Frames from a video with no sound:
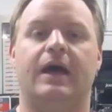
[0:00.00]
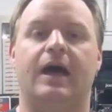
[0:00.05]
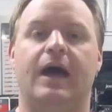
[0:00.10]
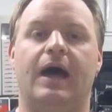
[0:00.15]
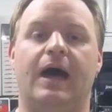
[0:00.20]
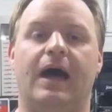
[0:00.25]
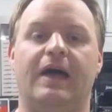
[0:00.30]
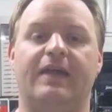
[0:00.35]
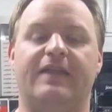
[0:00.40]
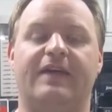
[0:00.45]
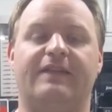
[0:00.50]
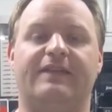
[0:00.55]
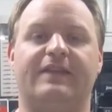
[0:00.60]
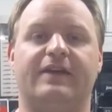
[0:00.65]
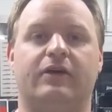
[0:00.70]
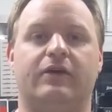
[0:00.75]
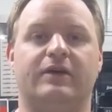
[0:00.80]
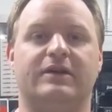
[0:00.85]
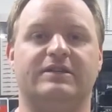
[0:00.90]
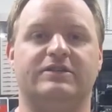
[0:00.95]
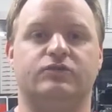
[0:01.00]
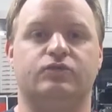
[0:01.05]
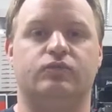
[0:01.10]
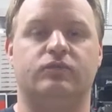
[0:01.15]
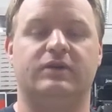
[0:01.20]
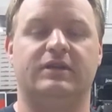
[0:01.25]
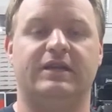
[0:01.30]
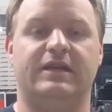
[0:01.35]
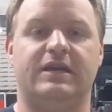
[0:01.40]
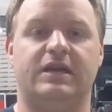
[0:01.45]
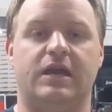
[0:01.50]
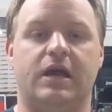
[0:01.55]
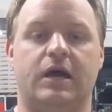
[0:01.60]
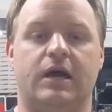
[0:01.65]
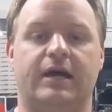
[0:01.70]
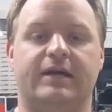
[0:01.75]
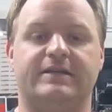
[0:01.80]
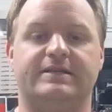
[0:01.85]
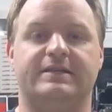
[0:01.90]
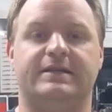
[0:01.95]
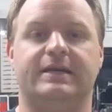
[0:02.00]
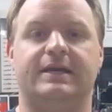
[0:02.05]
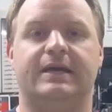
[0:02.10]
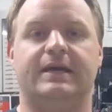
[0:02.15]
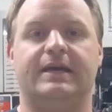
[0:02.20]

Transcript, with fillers: that there is really not